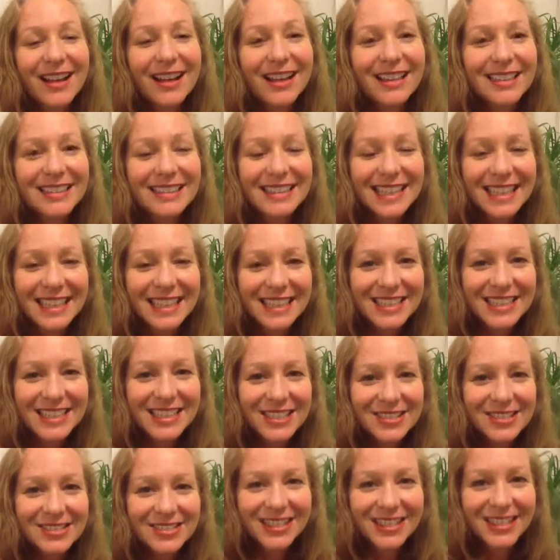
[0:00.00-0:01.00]

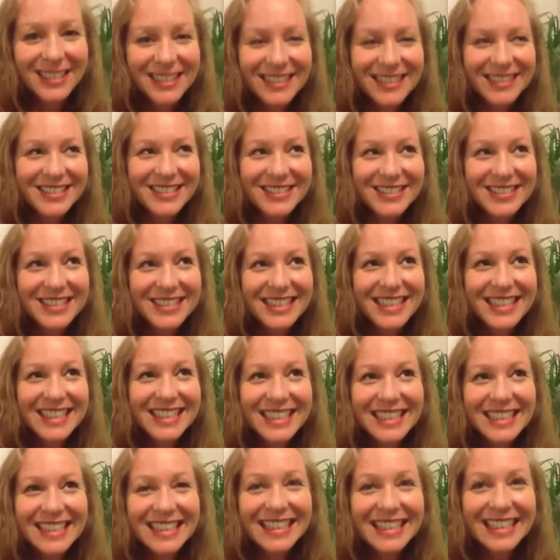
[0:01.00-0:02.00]

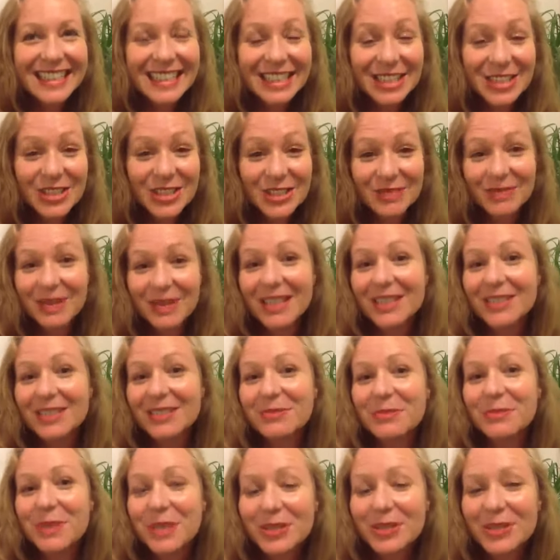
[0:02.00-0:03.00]
electro-instrumental
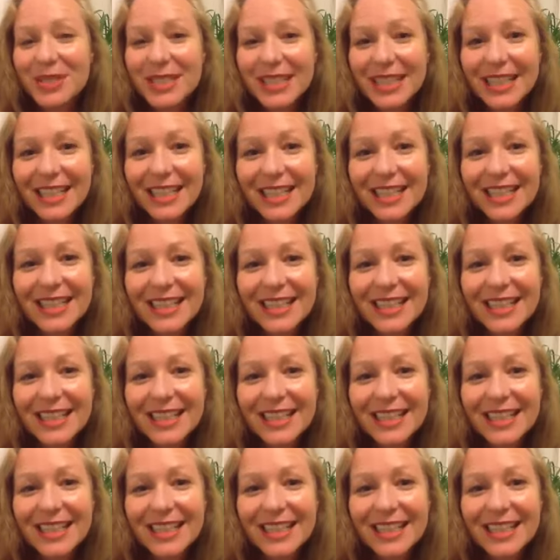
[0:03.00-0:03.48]
music.